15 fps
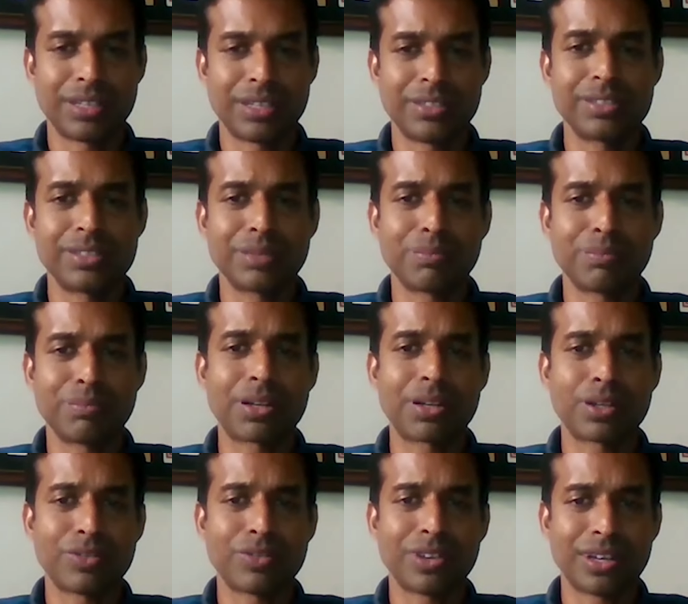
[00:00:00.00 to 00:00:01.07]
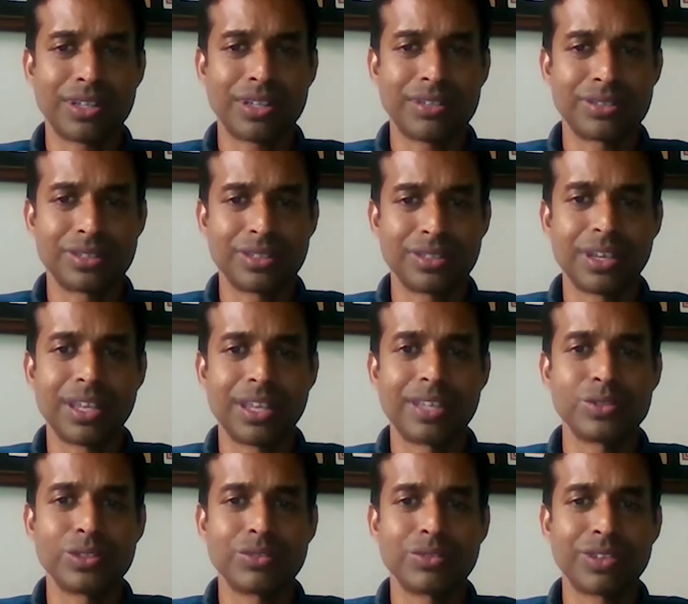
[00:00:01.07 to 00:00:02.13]
and these are part of our culture, the
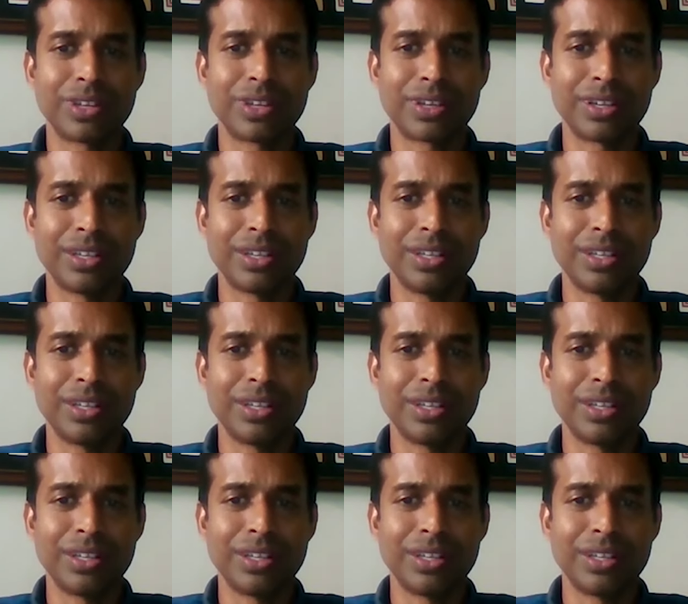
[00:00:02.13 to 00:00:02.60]
lives of our